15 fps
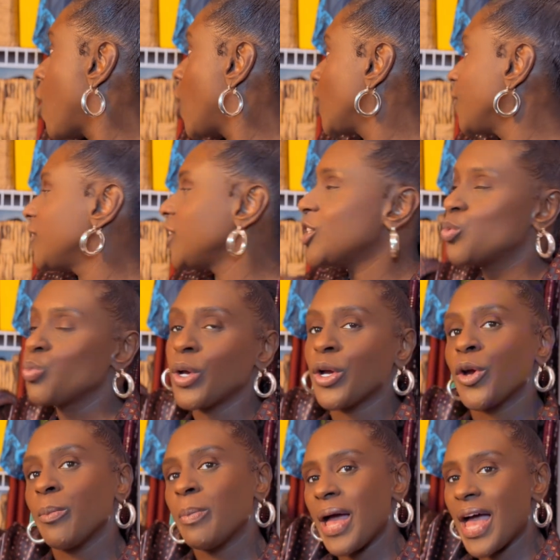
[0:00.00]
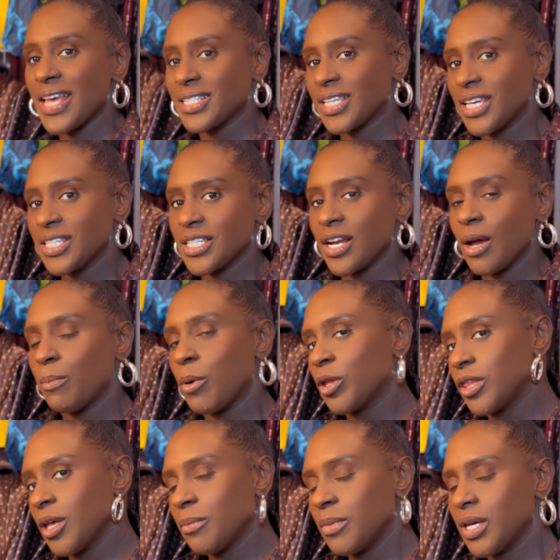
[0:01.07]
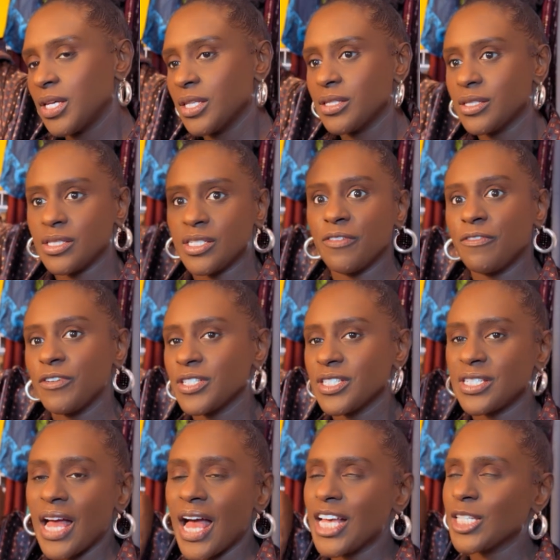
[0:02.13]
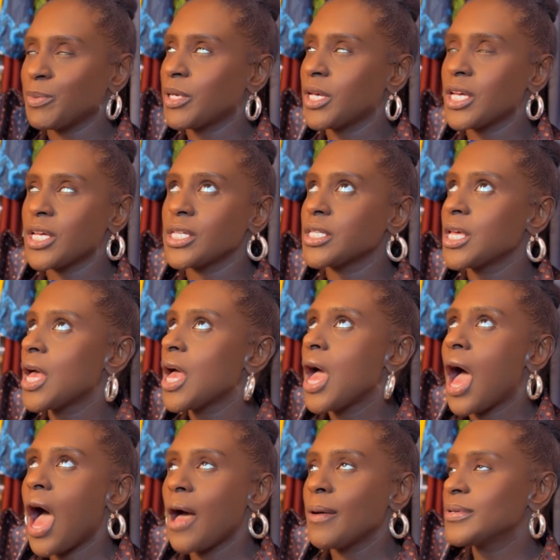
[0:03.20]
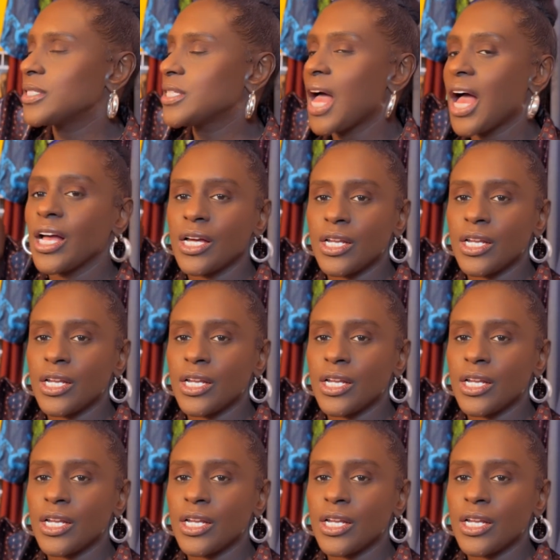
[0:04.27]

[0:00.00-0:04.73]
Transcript: all of these wicker baskets, and I bought them in different styles because I was not